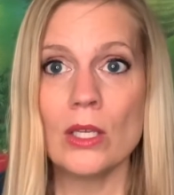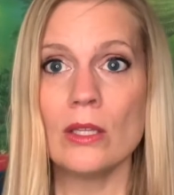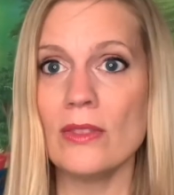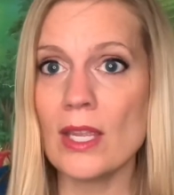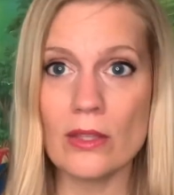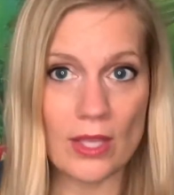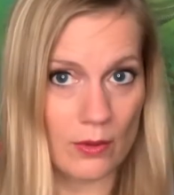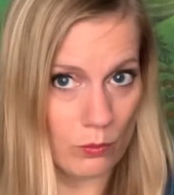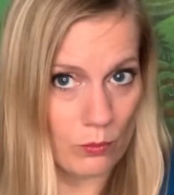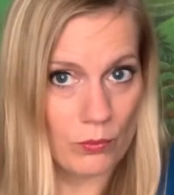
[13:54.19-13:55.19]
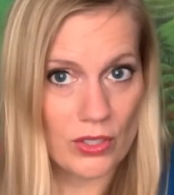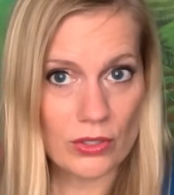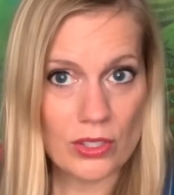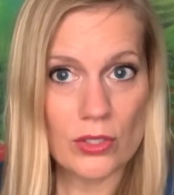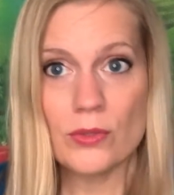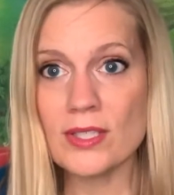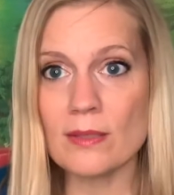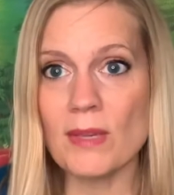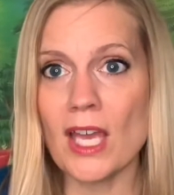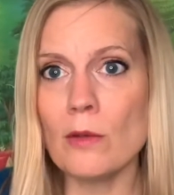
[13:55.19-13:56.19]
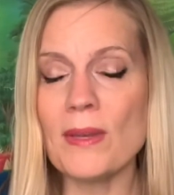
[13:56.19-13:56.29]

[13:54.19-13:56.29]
they could use some help,